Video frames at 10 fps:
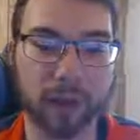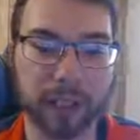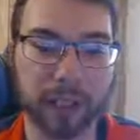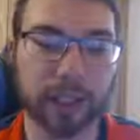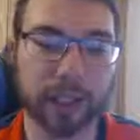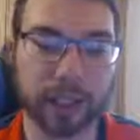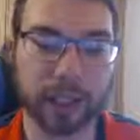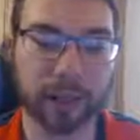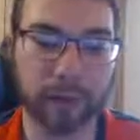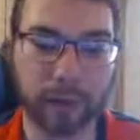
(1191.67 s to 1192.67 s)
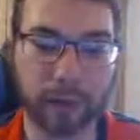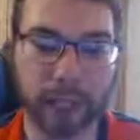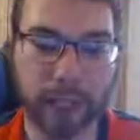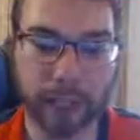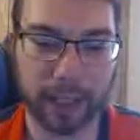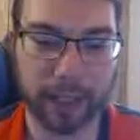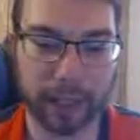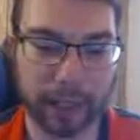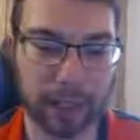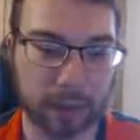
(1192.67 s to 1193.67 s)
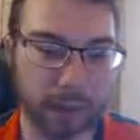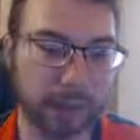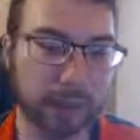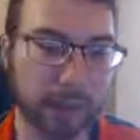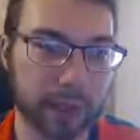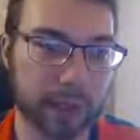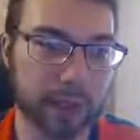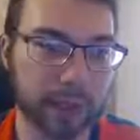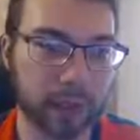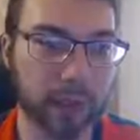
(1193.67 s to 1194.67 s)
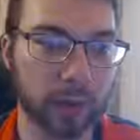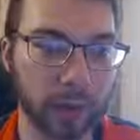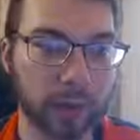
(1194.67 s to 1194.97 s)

and then you can get the fusion guy out. And that's kind of what he was looking for.